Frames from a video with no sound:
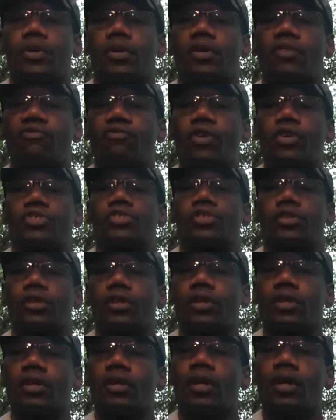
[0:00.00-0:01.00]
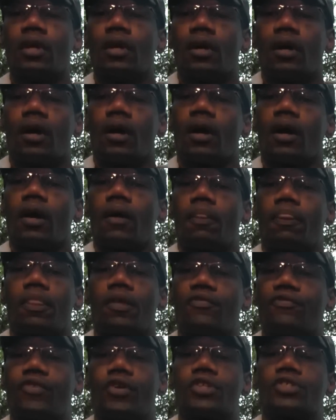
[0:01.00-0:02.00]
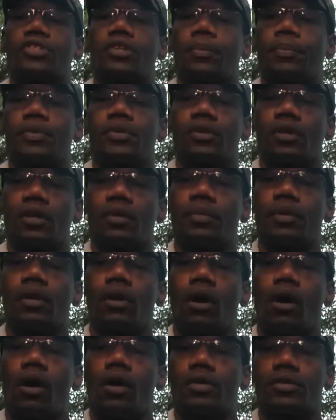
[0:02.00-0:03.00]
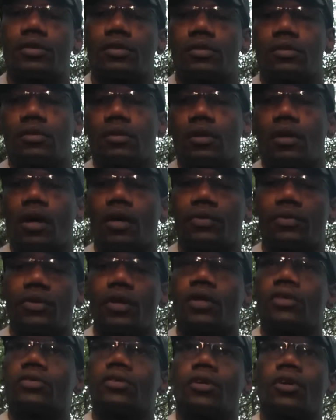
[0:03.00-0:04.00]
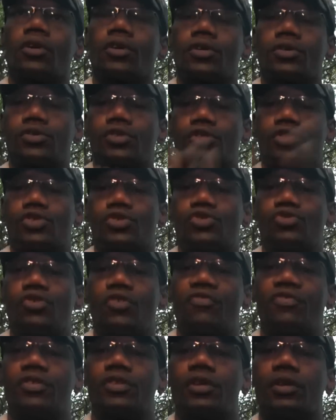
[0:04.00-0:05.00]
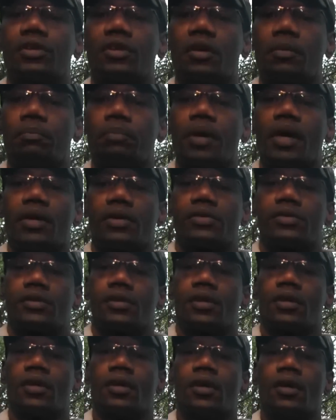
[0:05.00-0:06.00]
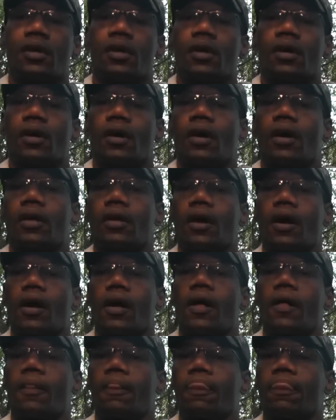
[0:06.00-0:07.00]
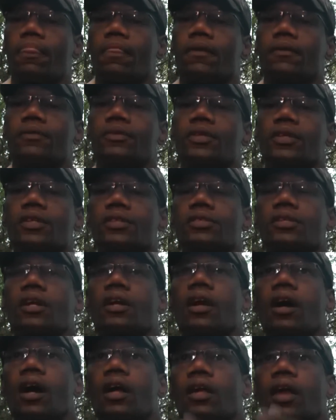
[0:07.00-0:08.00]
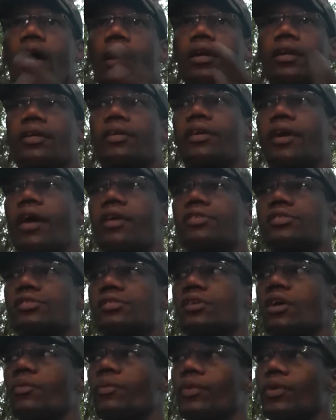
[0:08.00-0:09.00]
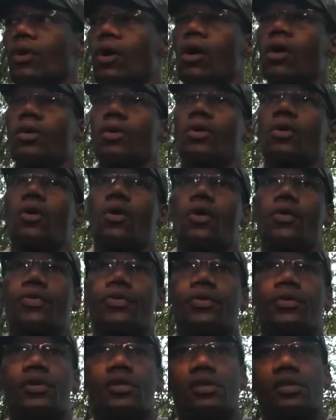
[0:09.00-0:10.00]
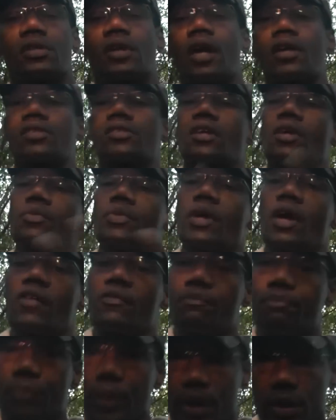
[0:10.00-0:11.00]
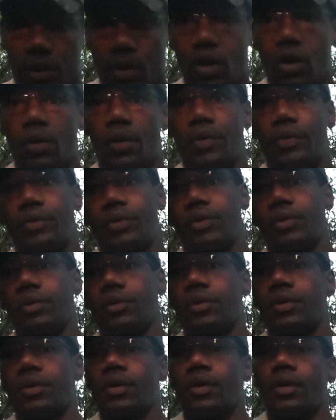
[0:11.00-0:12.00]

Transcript: And eventually, the friendship is going to be lost. And things are going to just drift into the abyss. And these are a lot of the cases that we all are going through. These are cases that we have been going through.